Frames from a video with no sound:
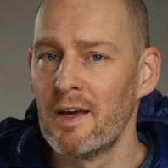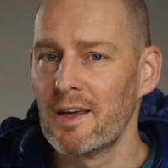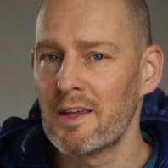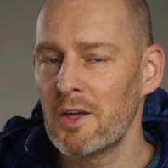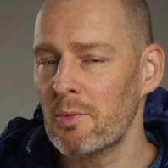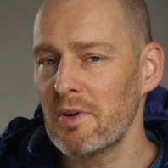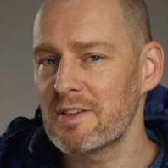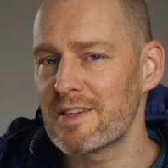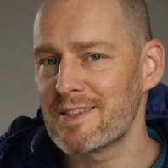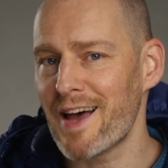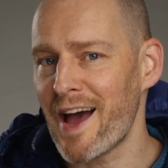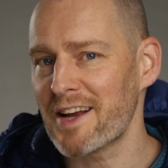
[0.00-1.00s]
Cumulus
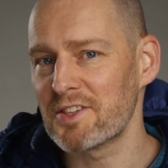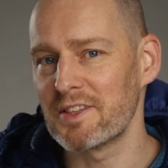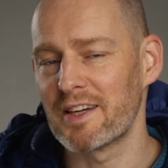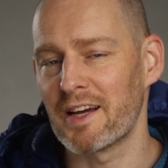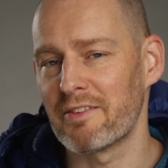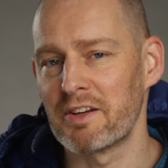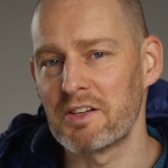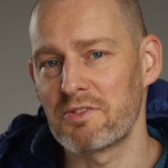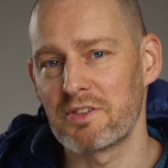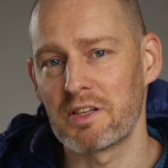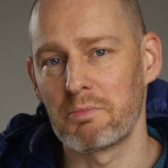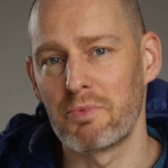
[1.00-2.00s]
is actually kind of an
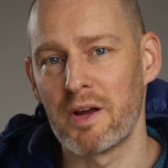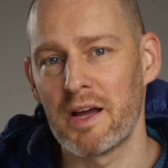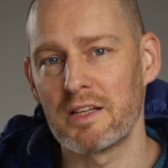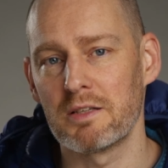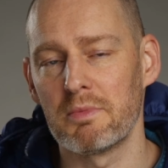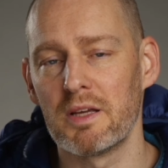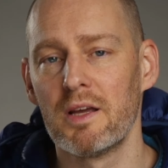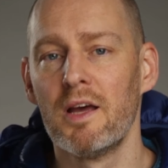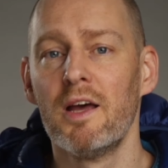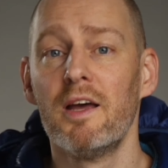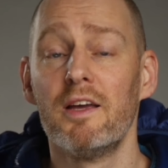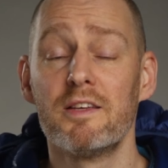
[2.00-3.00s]
interesting brand to me.
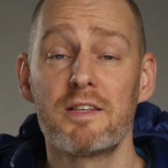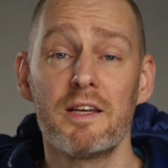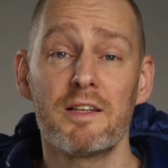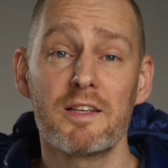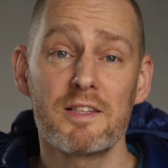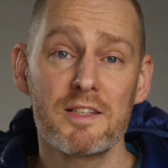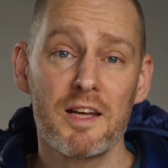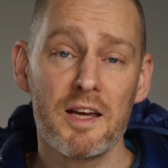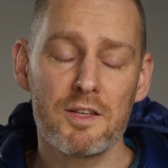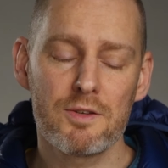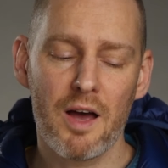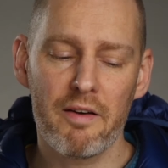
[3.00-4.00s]
You see, in the
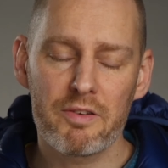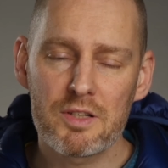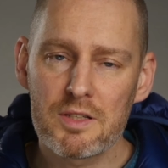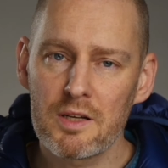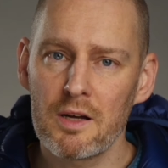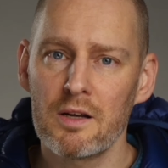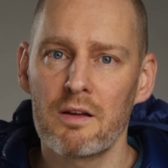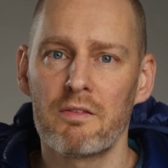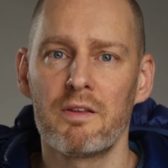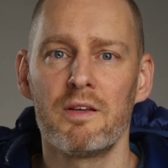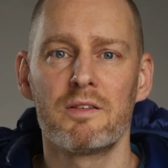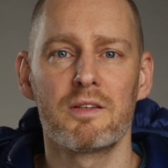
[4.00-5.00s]
States, you have a ton of
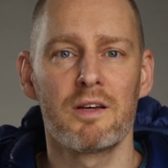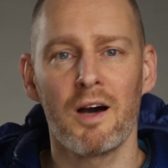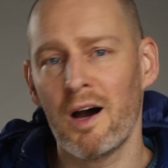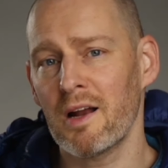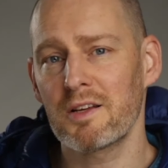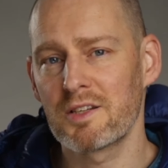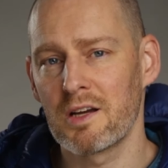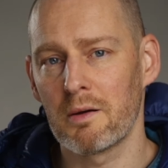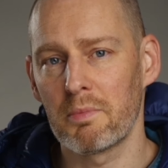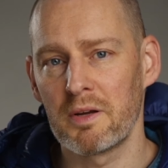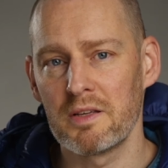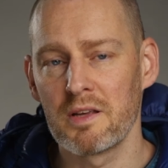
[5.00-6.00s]
these cottage
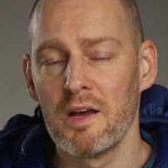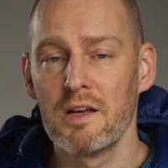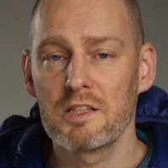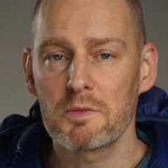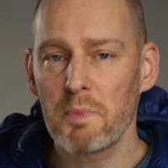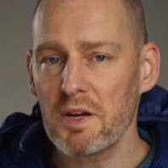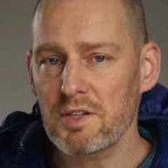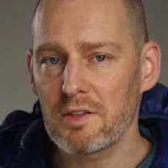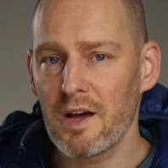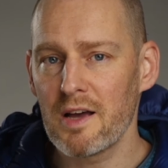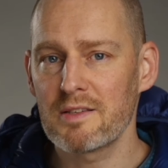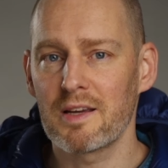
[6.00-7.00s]
companies
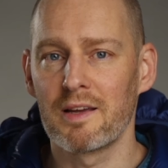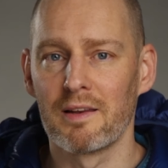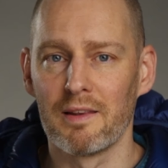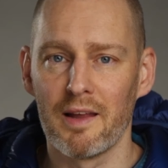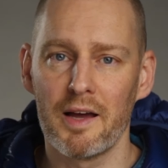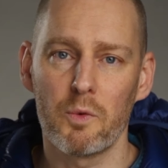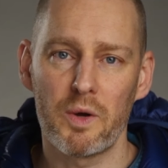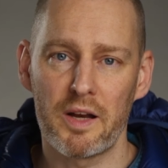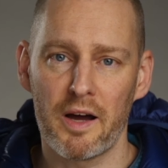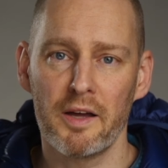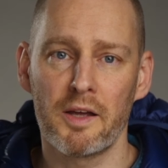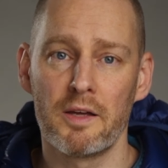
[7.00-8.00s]
specializing in lightweight
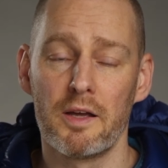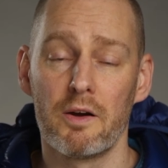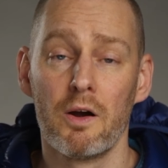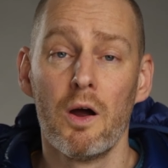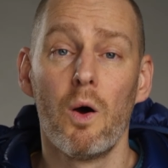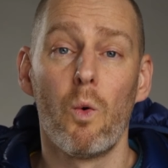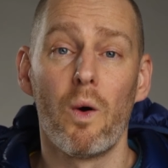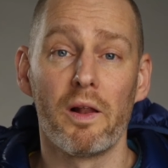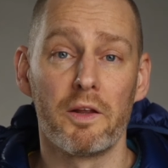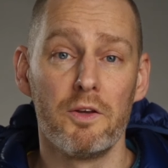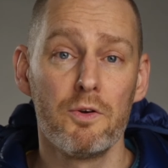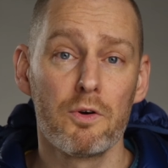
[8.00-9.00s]
hiking gear, while
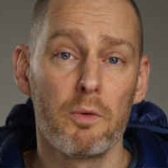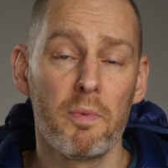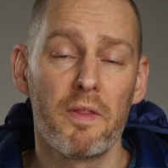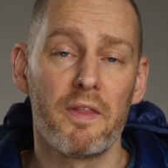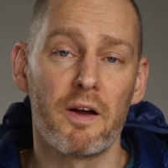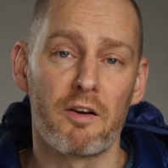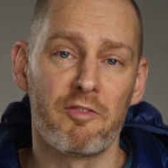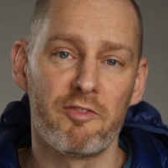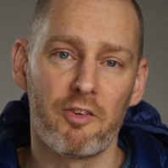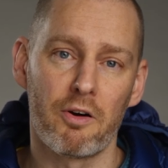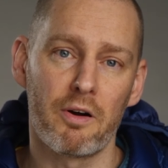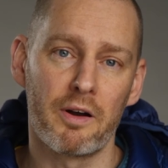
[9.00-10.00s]
in Europe, they are
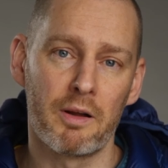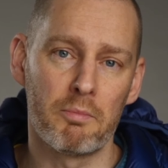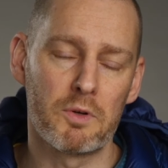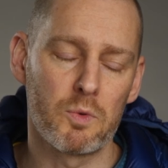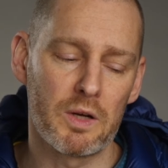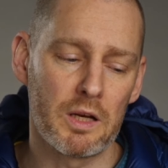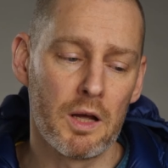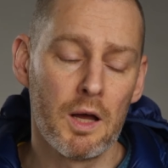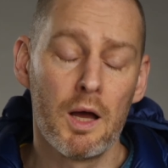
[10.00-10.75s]
far and in between.